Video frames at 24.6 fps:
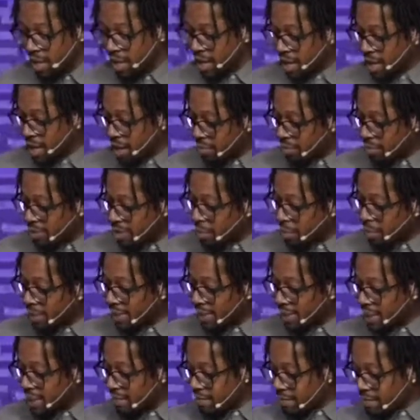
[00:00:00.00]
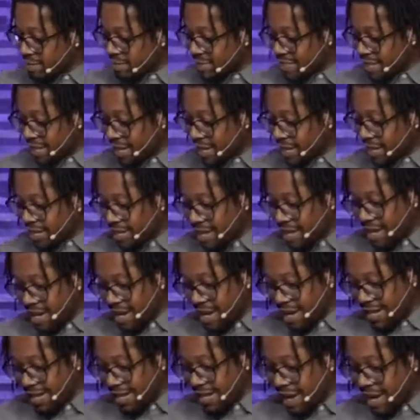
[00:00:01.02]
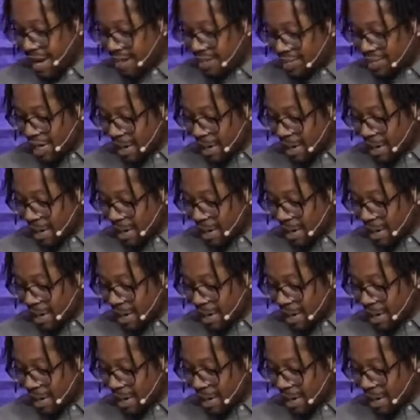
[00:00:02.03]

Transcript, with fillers: uh, the believers said in Acts